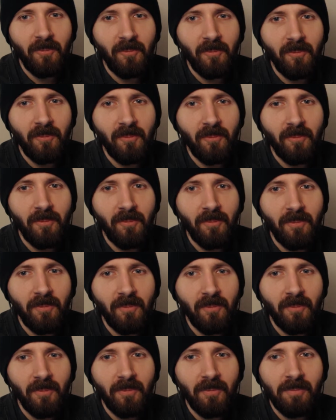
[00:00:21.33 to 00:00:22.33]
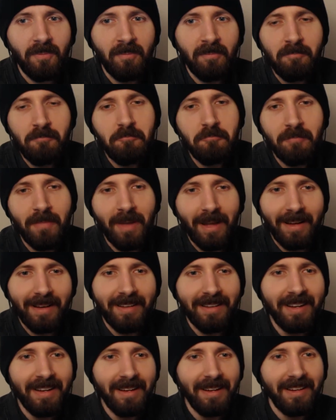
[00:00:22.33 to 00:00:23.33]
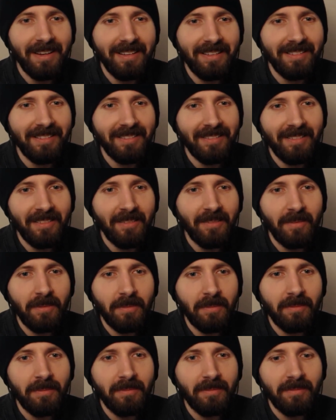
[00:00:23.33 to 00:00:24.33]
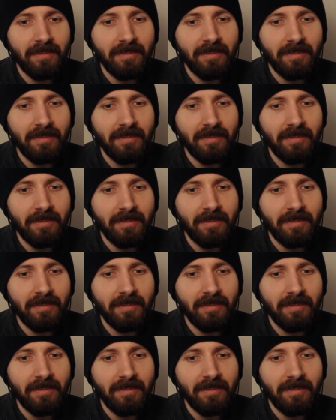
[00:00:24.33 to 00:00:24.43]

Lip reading: Nobody speaks.